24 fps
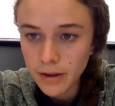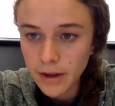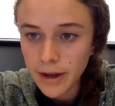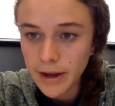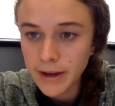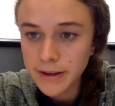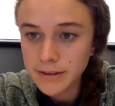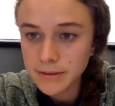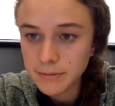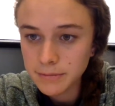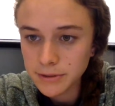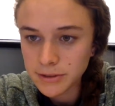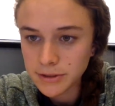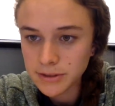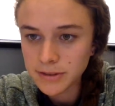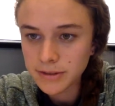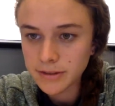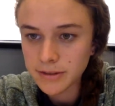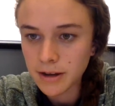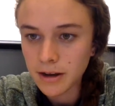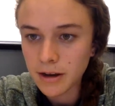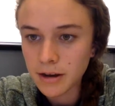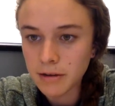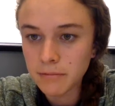as we just
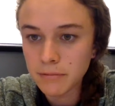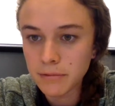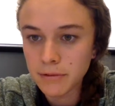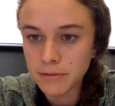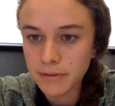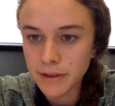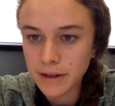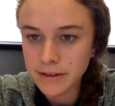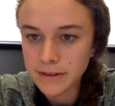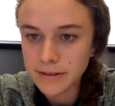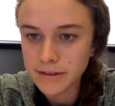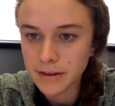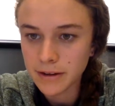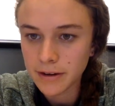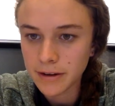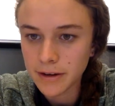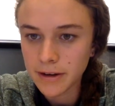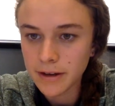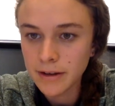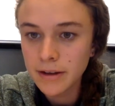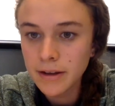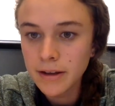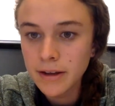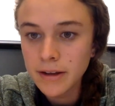saw with that
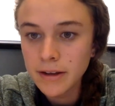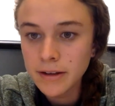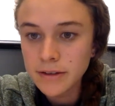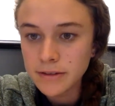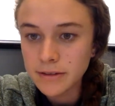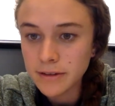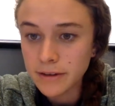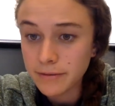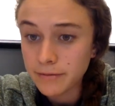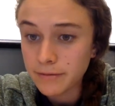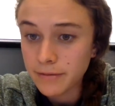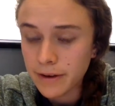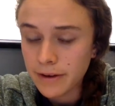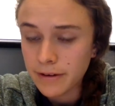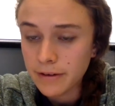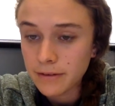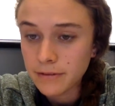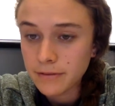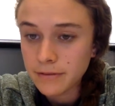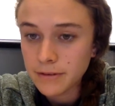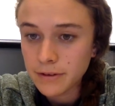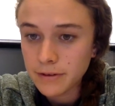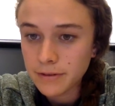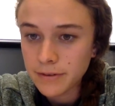study,
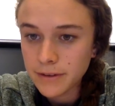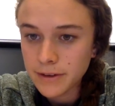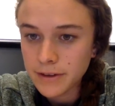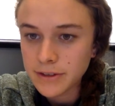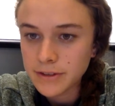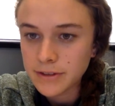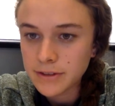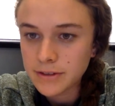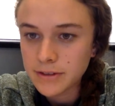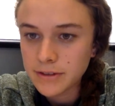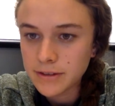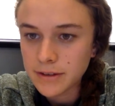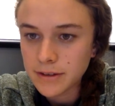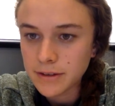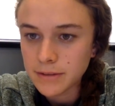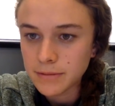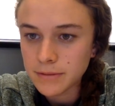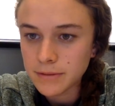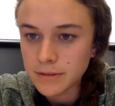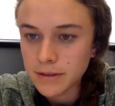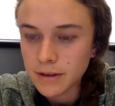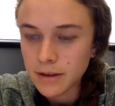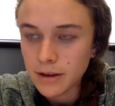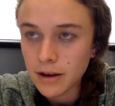certification
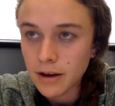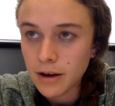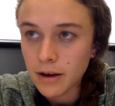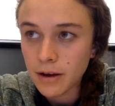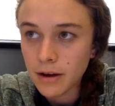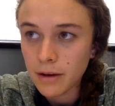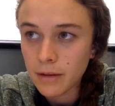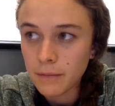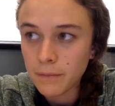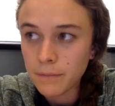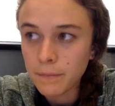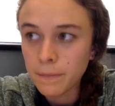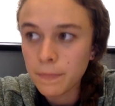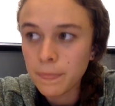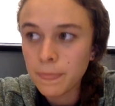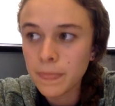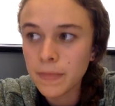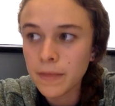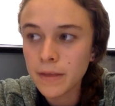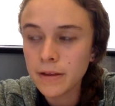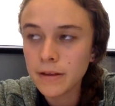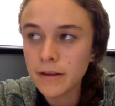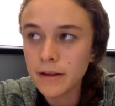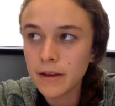schemes
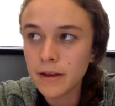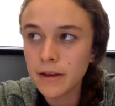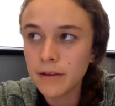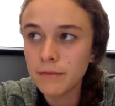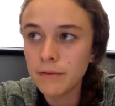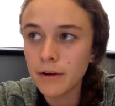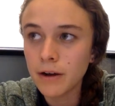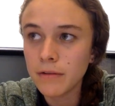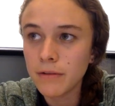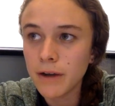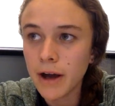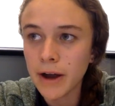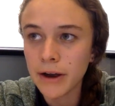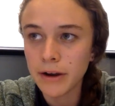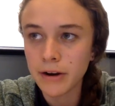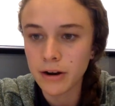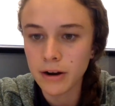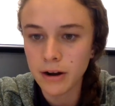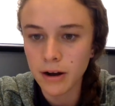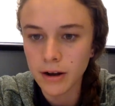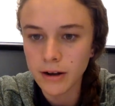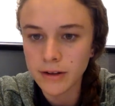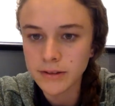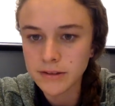involve higher
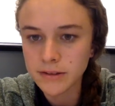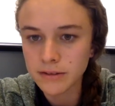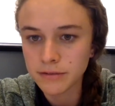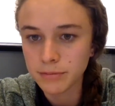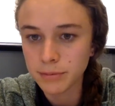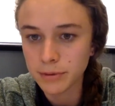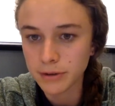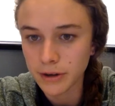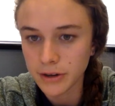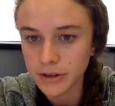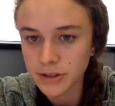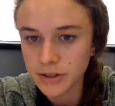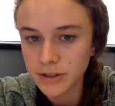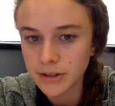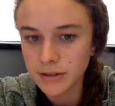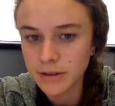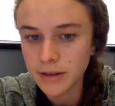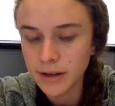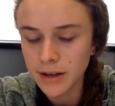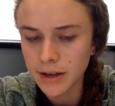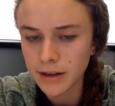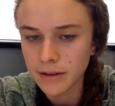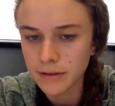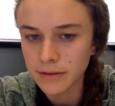costs of production,
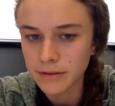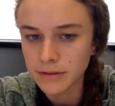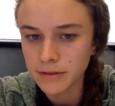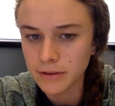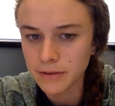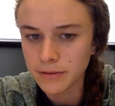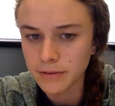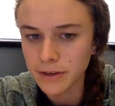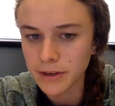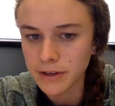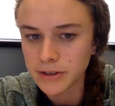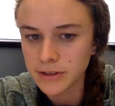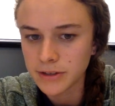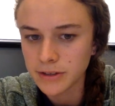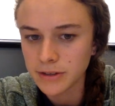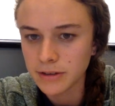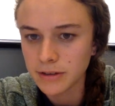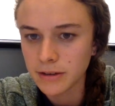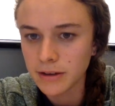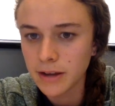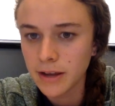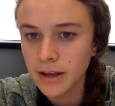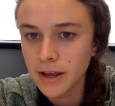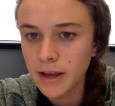and the
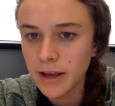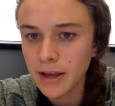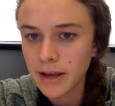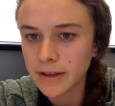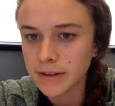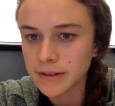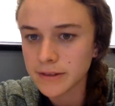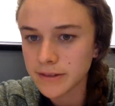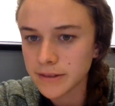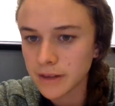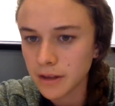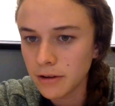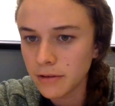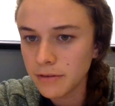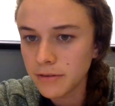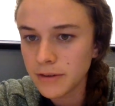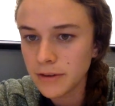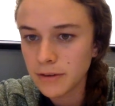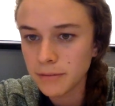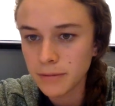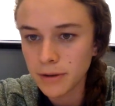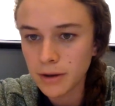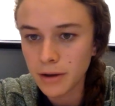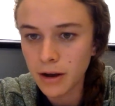certification itself
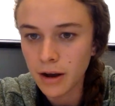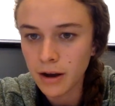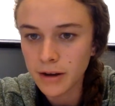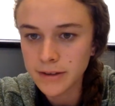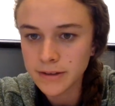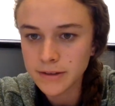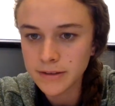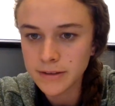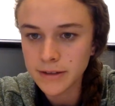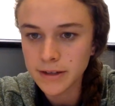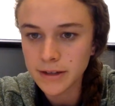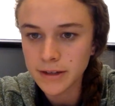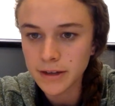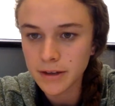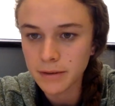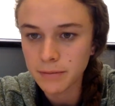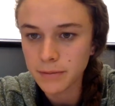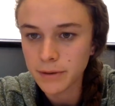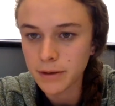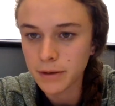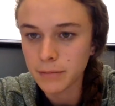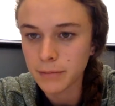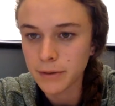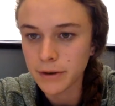can be costly and can
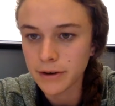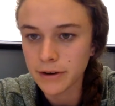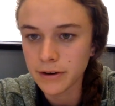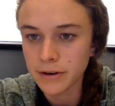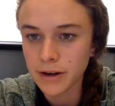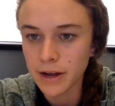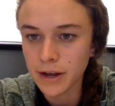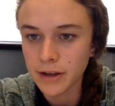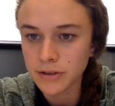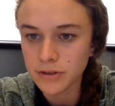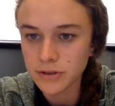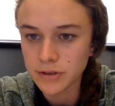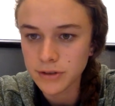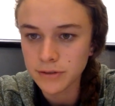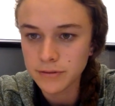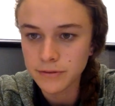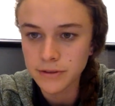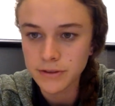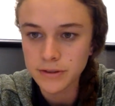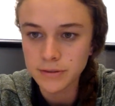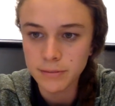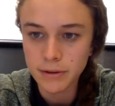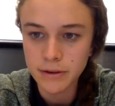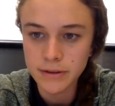be a barrier to entry for
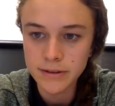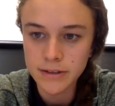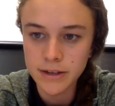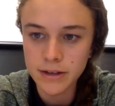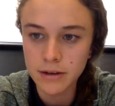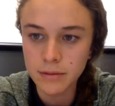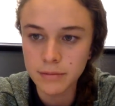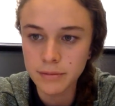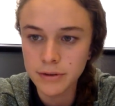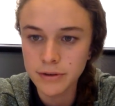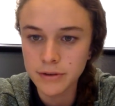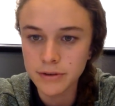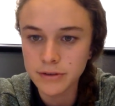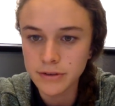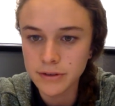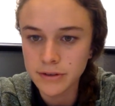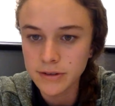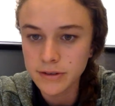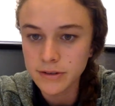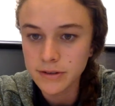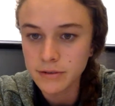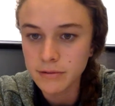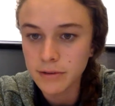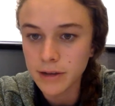small-scale
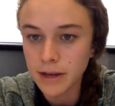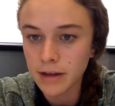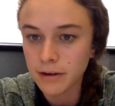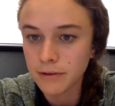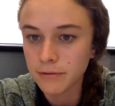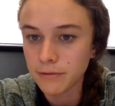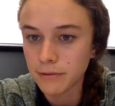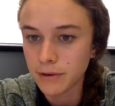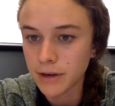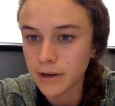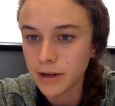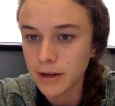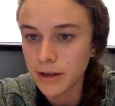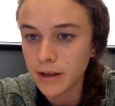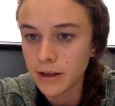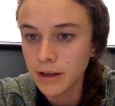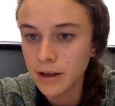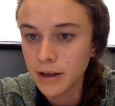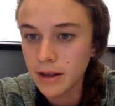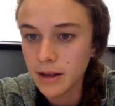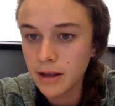producers who can't afford it.